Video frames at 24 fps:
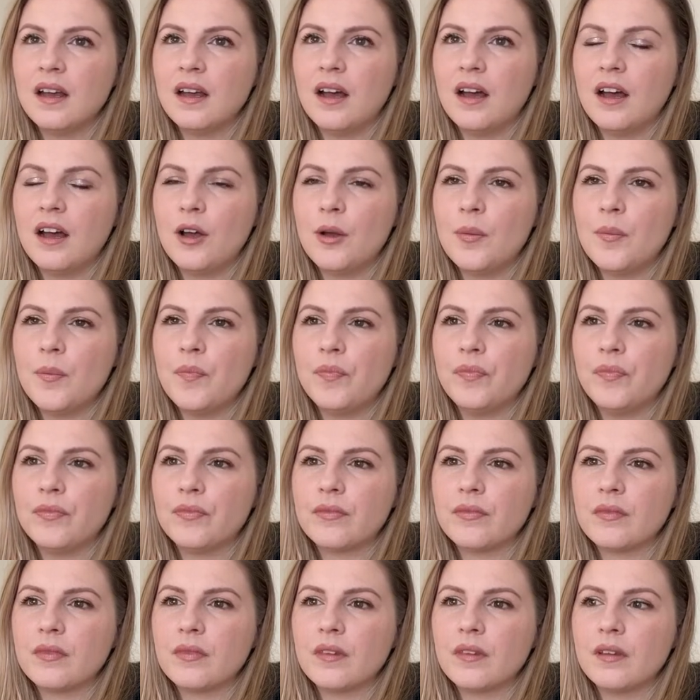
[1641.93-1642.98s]
um,
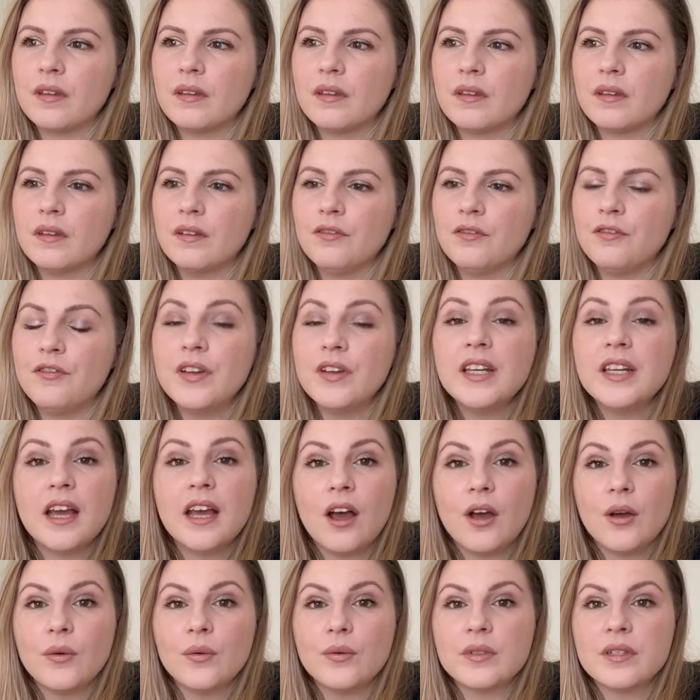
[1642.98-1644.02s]

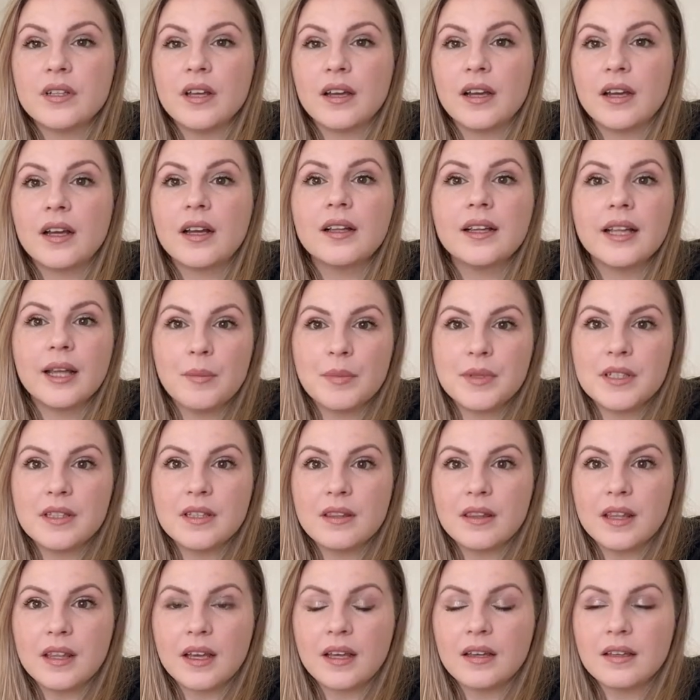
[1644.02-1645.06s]
videos and clips
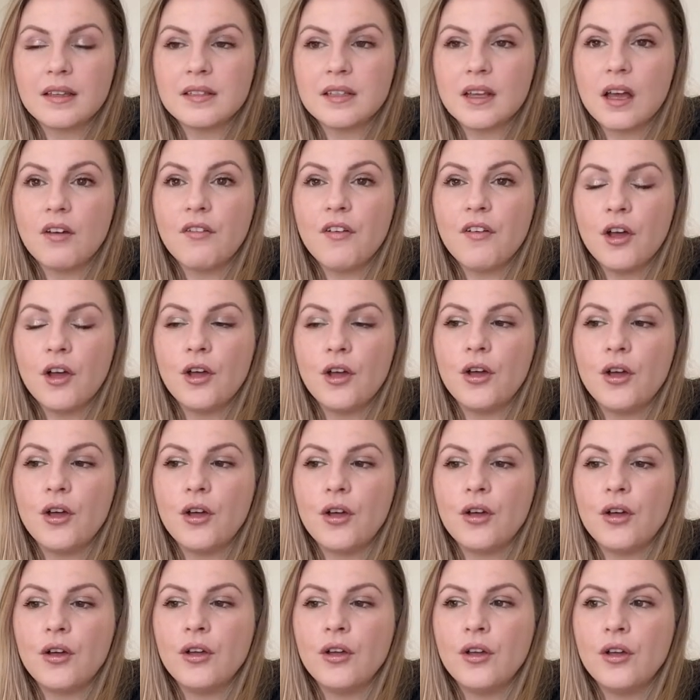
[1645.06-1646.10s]
and things of
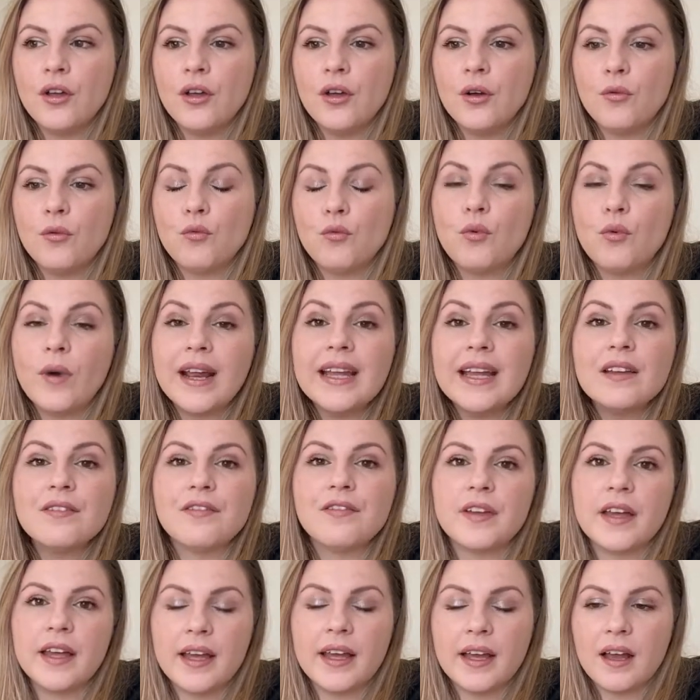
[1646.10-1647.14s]
her
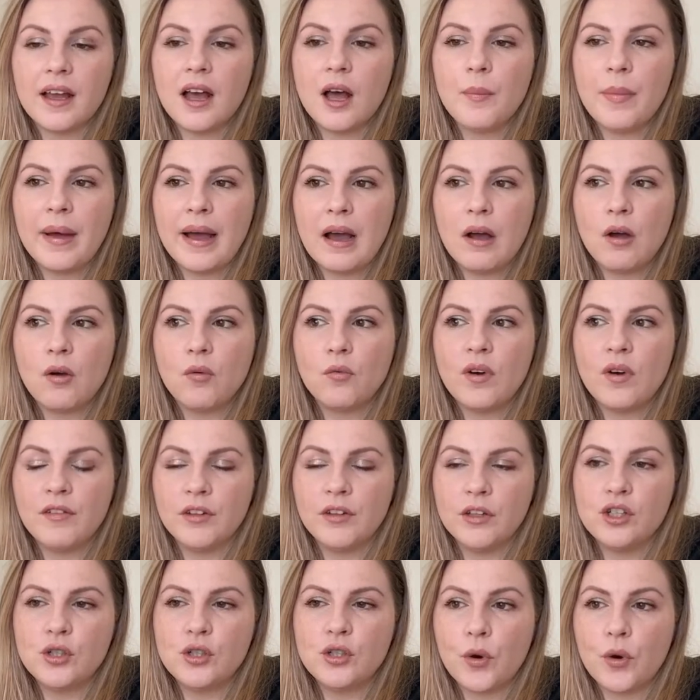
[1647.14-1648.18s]
raving about
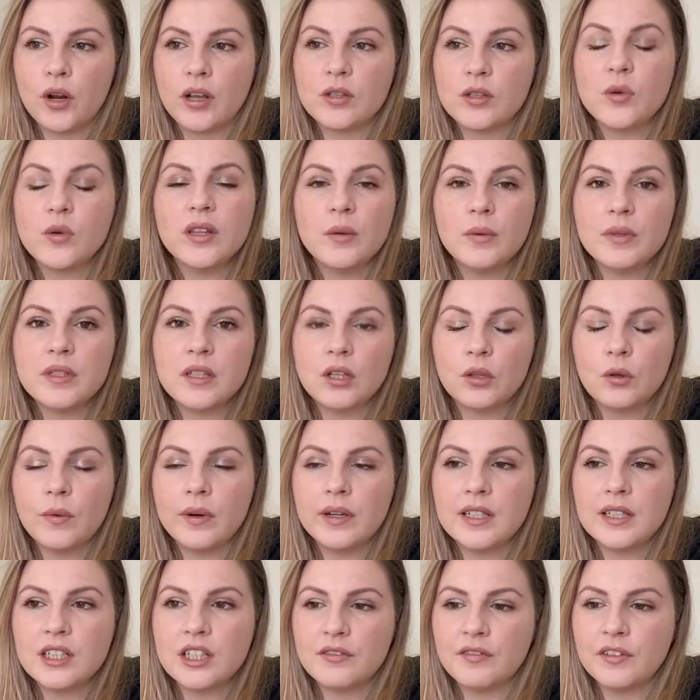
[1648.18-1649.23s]
Revolution products when they were still a
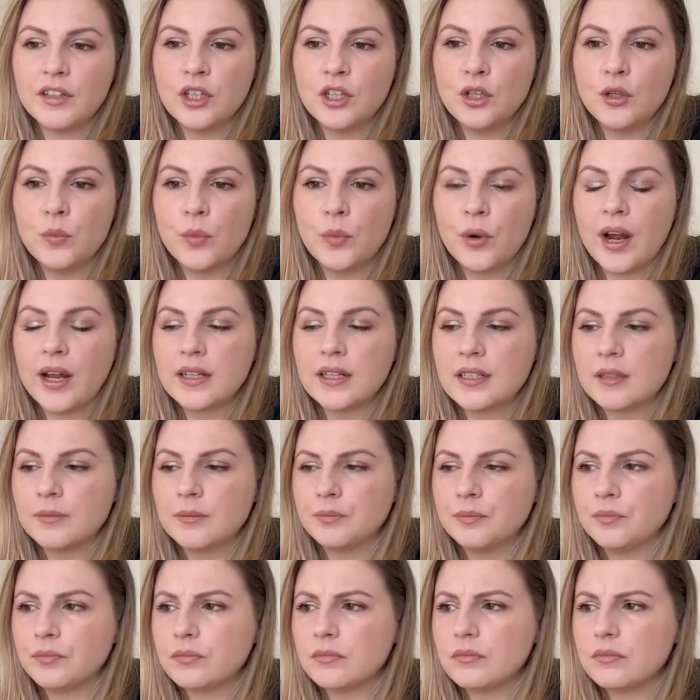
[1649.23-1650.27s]
relatively new brand,
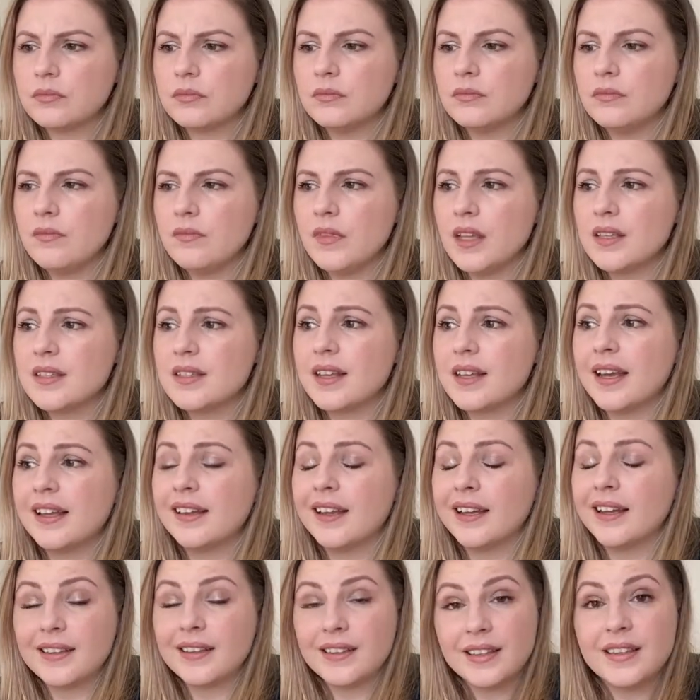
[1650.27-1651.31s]
saying
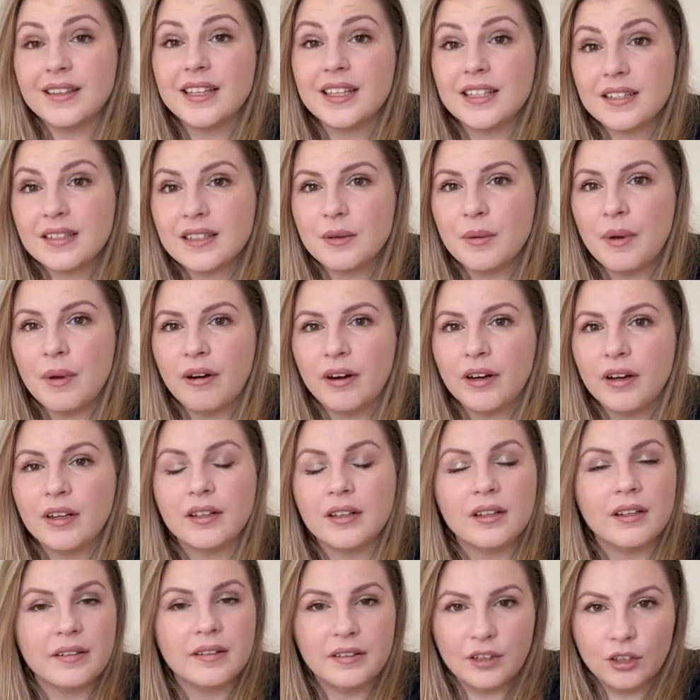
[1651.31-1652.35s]
like, this
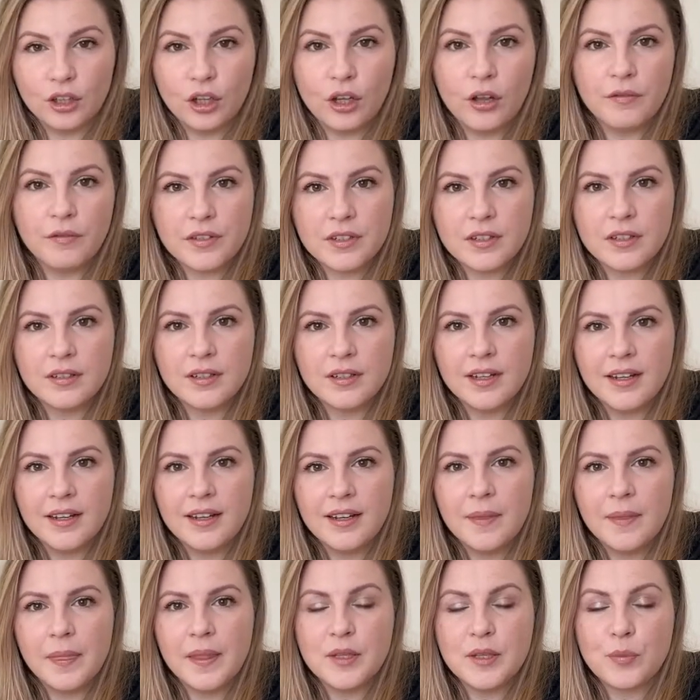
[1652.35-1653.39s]
American loves
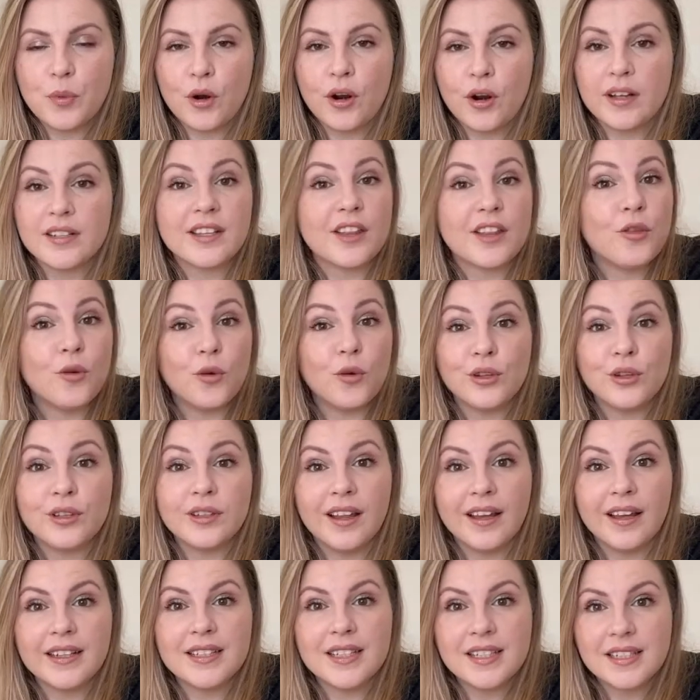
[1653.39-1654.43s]
these products I thought you'd
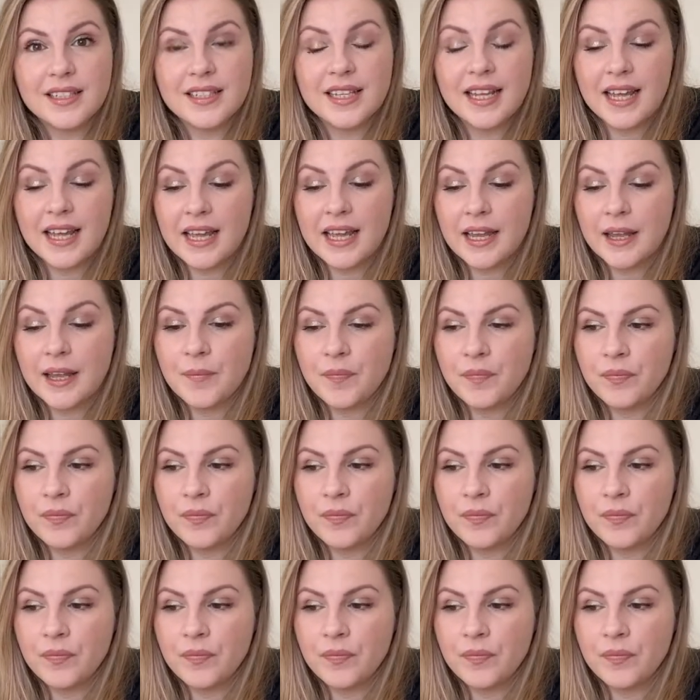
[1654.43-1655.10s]
like to see,